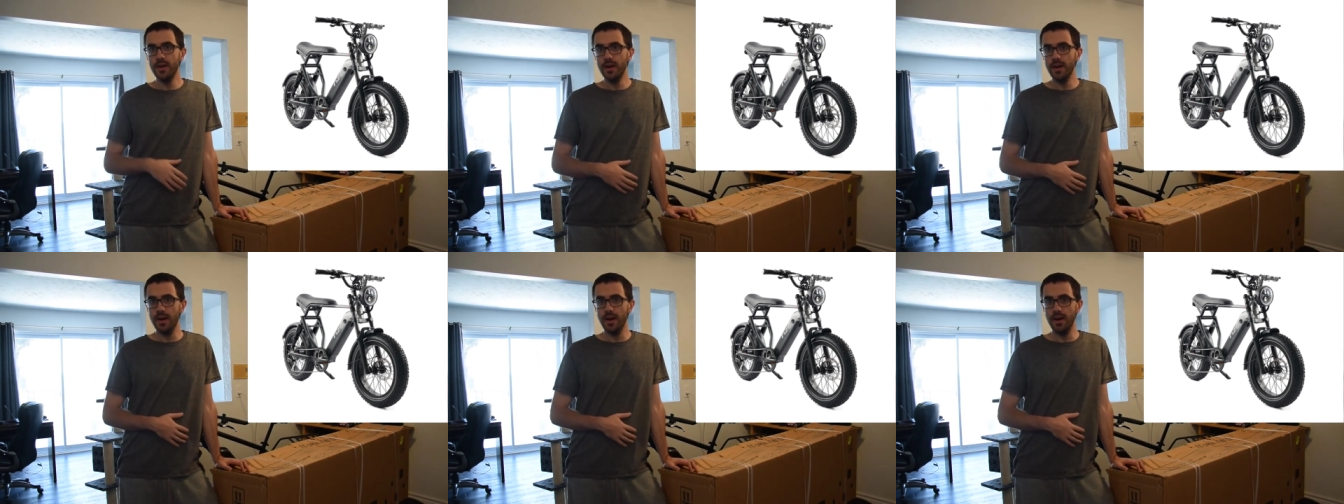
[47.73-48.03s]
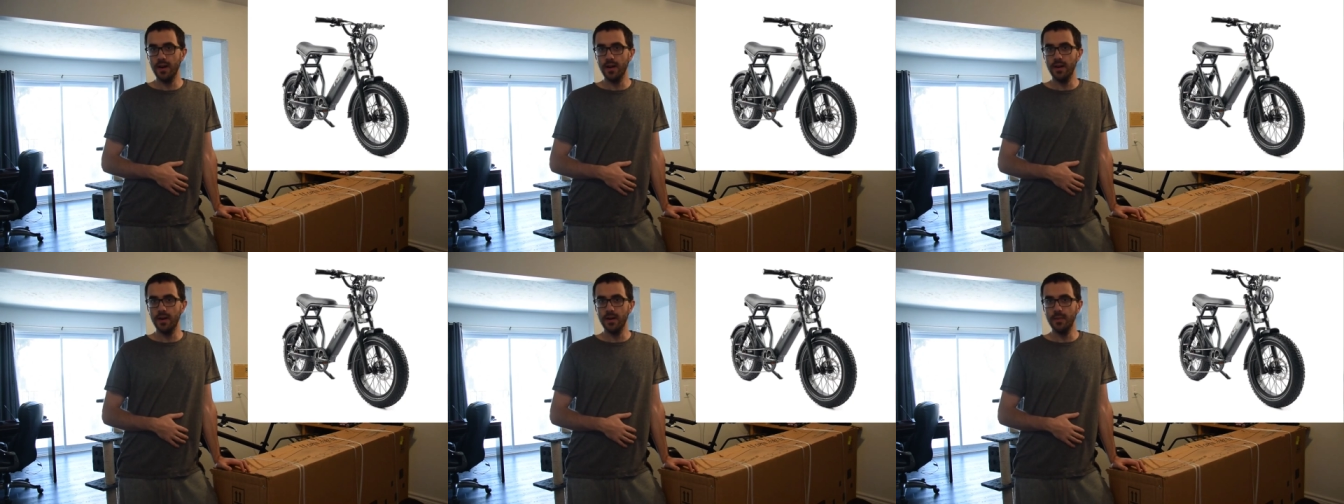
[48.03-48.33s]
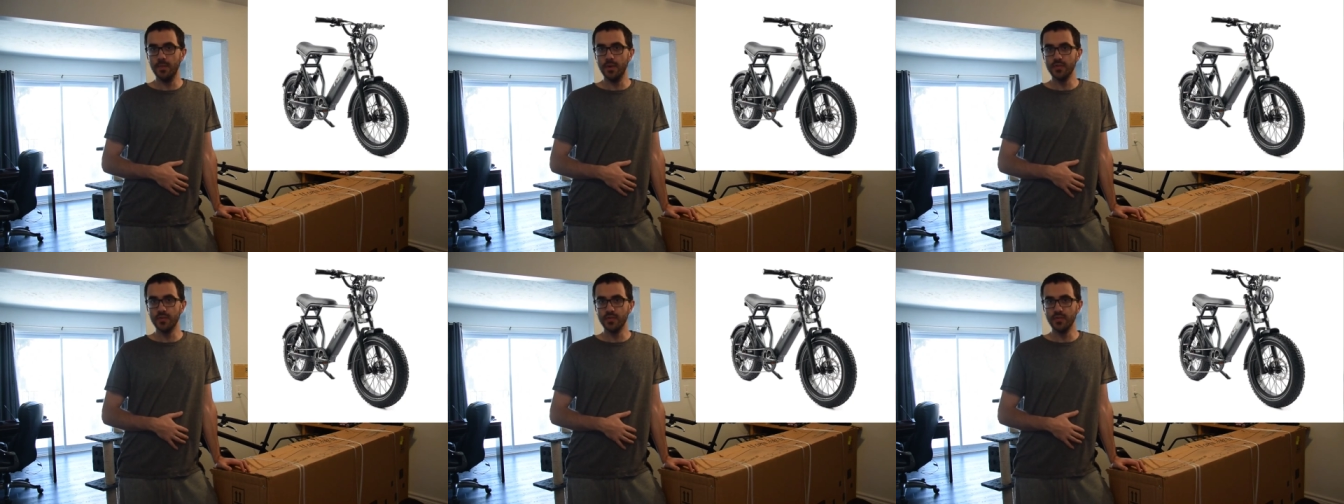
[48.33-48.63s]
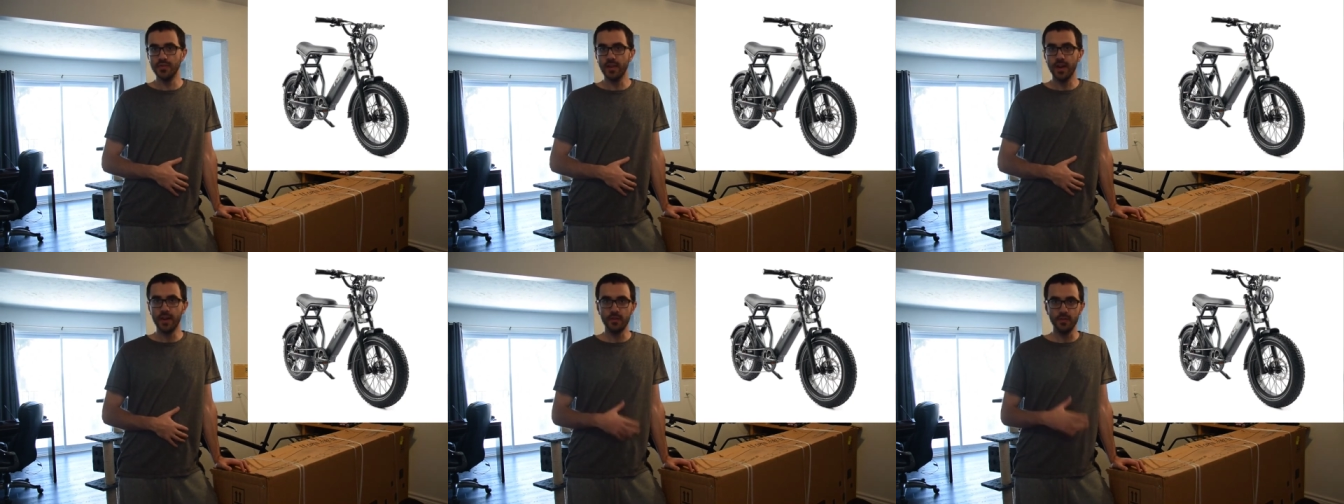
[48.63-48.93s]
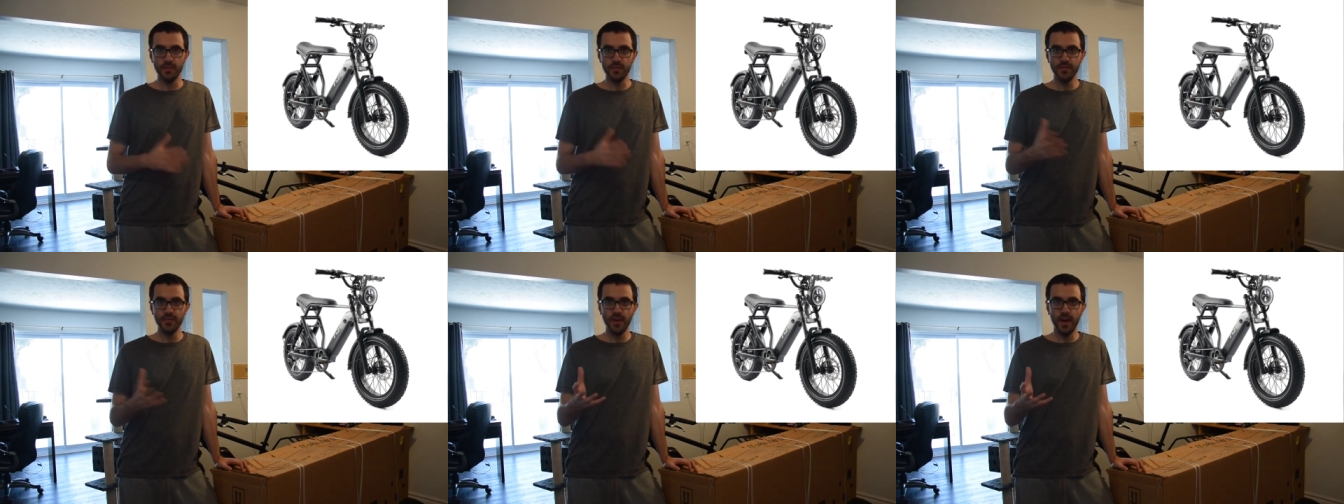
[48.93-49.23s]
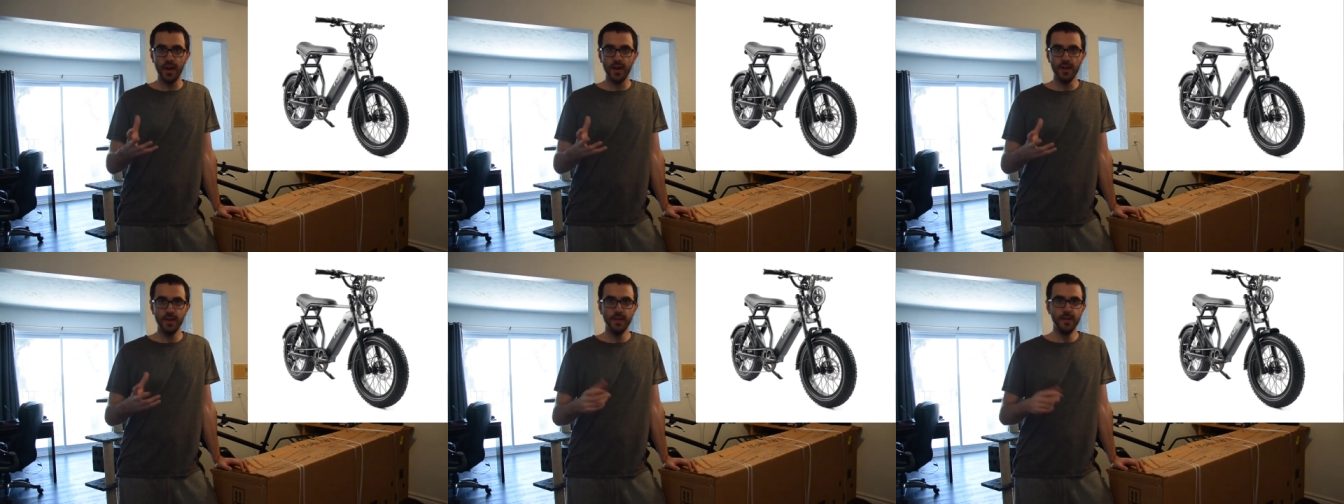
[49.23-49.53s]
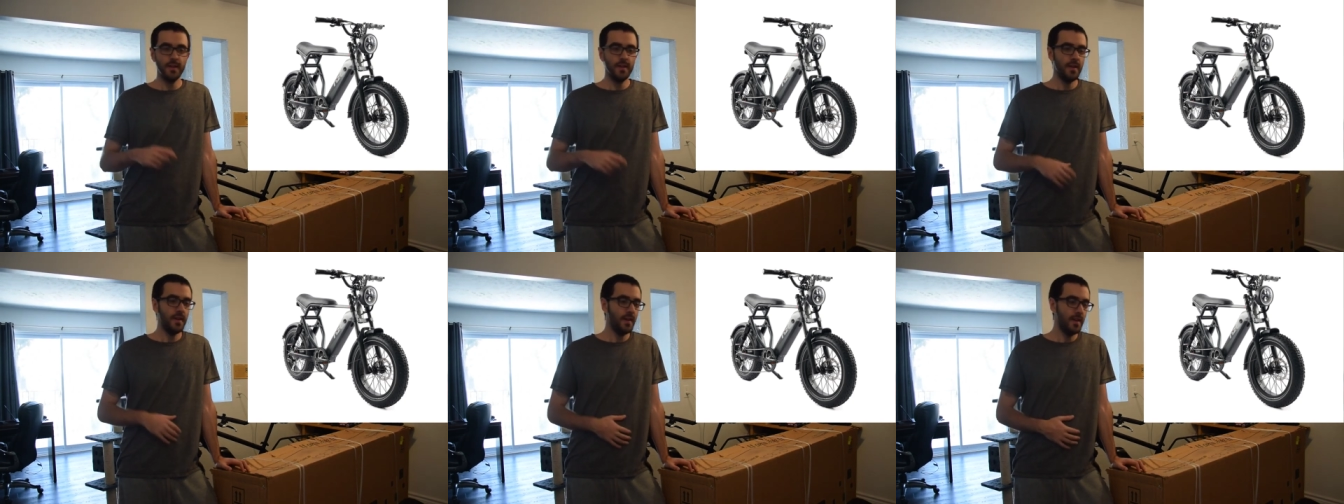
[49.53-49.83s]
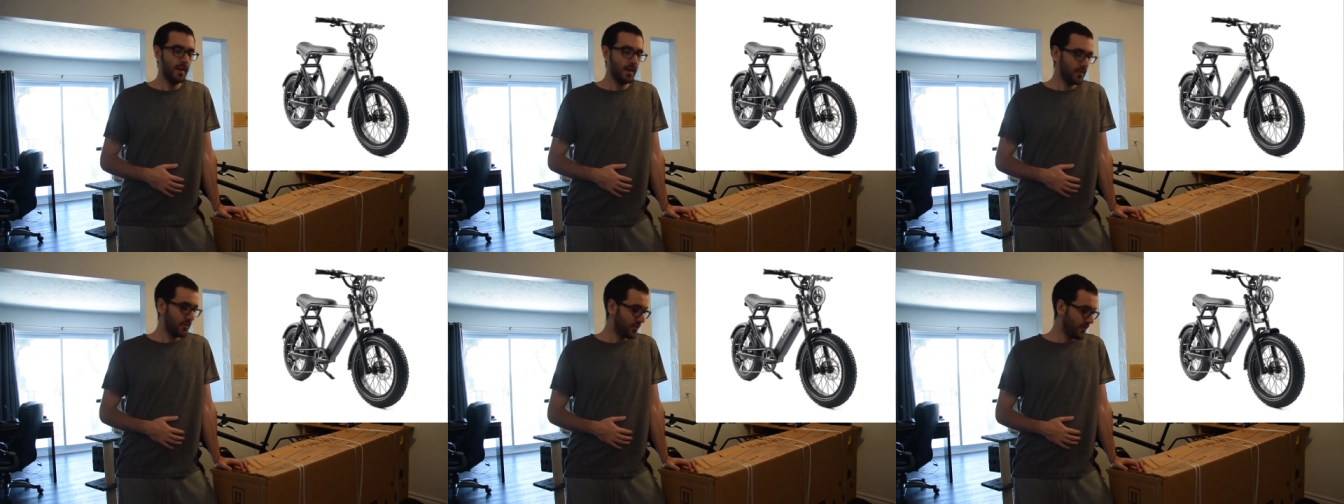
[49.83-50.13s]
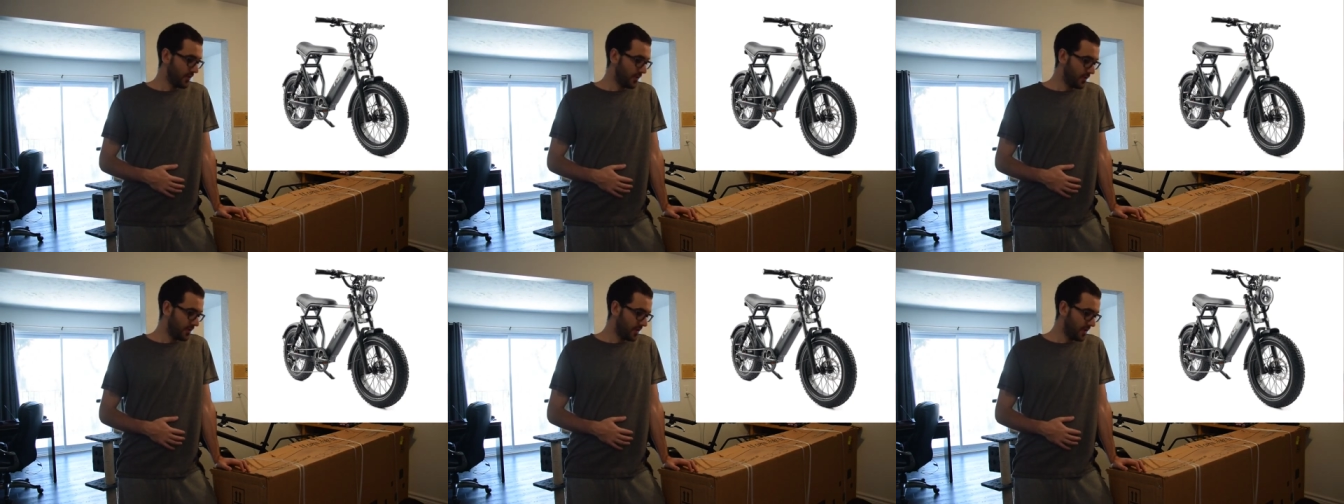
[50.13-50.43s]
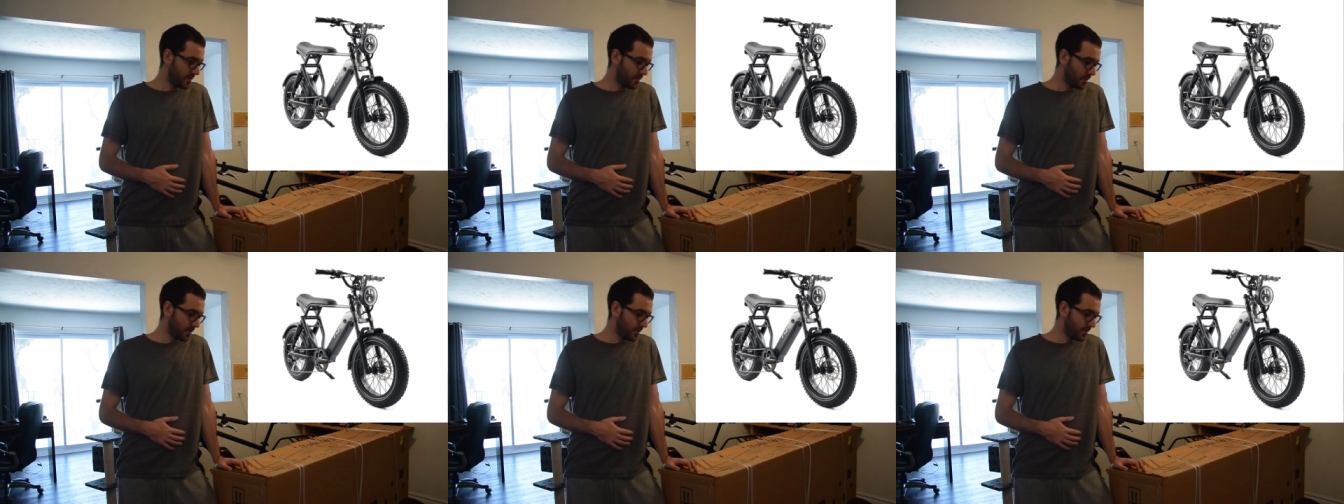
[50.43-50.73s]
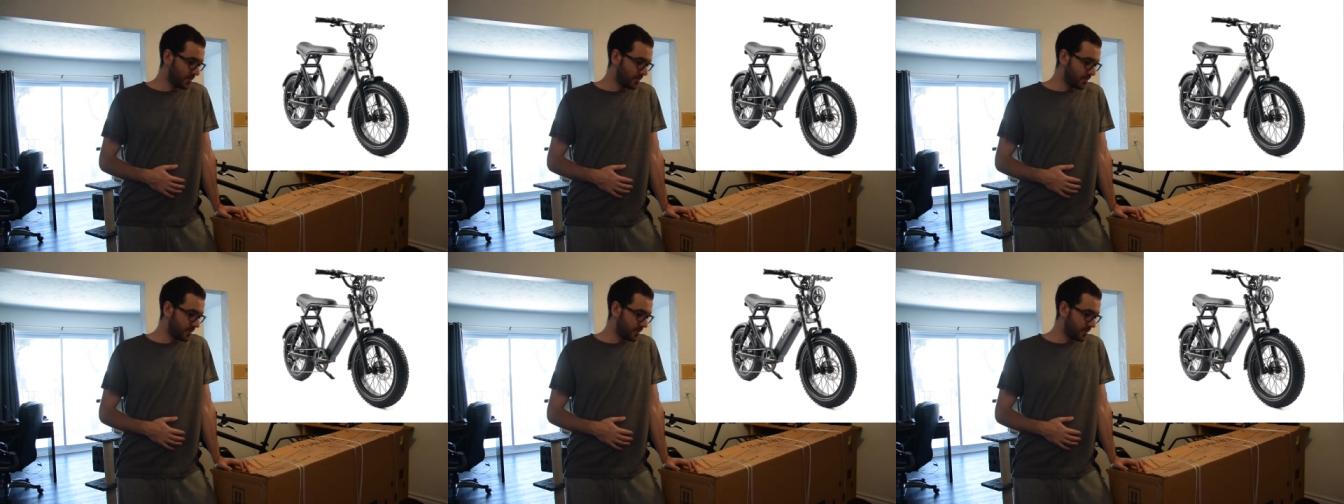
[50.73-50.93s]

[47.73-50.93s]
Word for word: uh, motorcycle style and so that's one of the